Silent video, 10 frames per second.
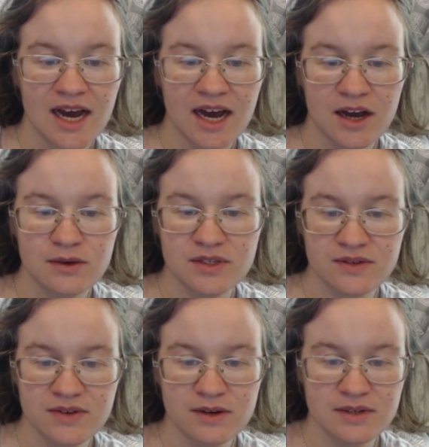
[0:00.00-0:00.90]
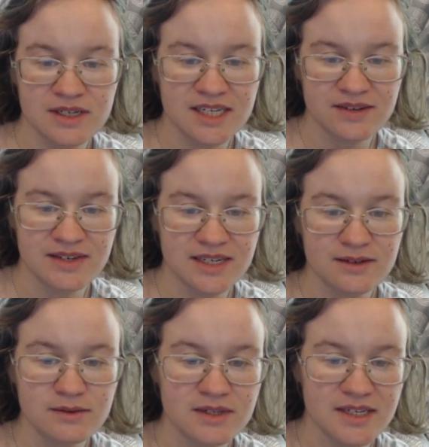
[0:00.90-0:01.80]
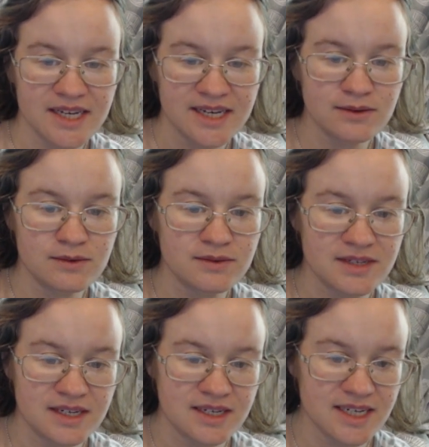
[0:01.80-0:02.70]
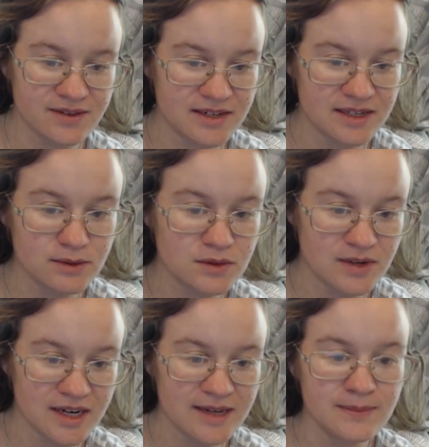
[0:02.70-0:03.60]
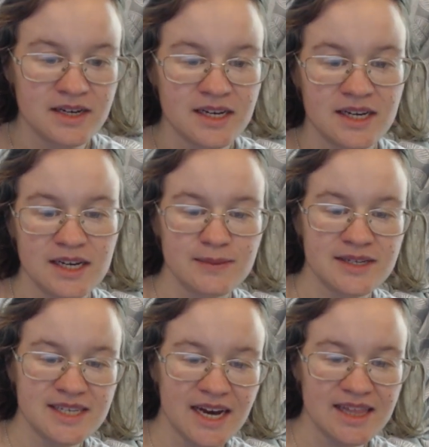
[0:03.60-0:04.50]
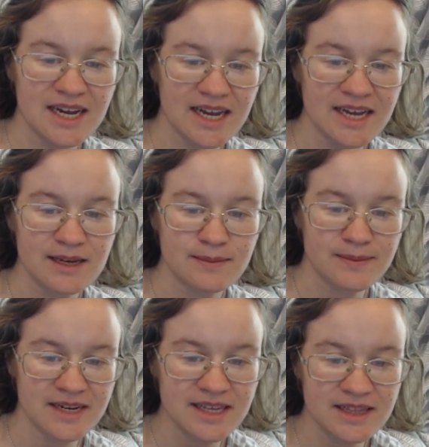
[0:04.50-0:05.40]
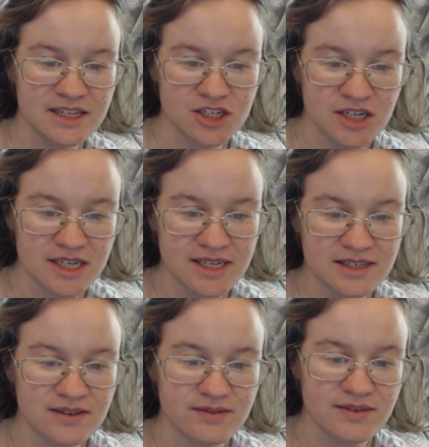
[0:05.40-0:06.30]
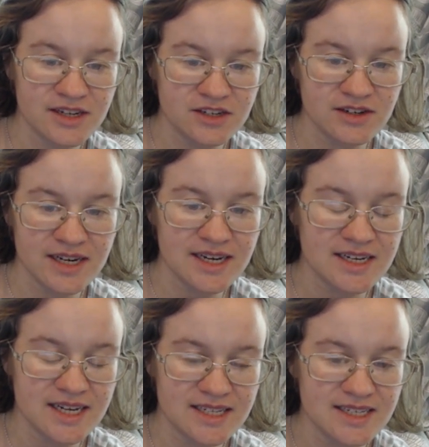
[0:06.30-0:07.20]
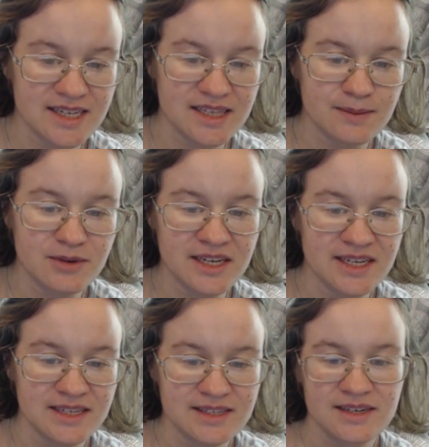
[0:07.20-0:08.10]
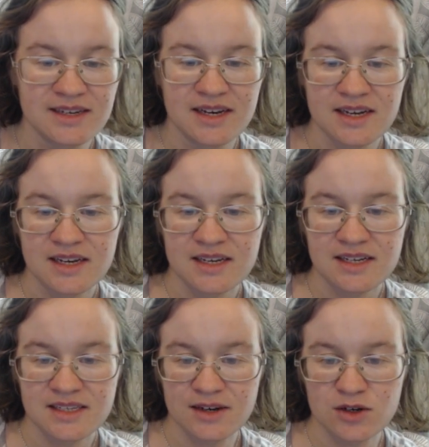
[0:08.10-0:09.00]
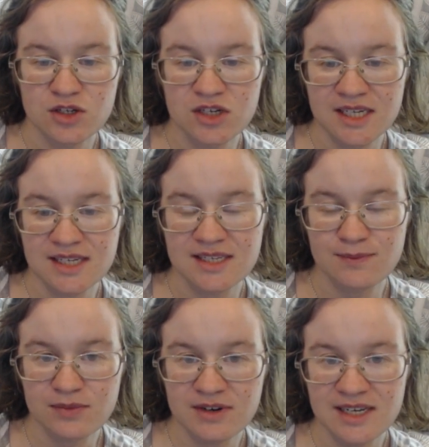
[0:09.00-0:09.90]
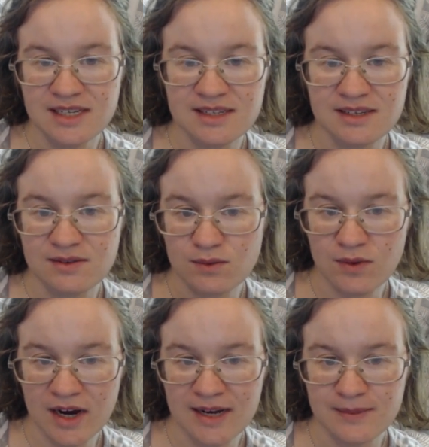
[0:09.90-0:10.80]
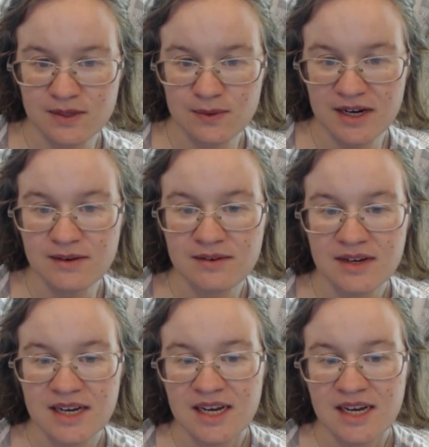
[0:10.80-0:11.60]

a house of golden daffodils, Hills and daffodils rhyme; Beside the lake, beneath the trees, Fluttering and dancing in the breeze. So trees and breeze rhyme as well.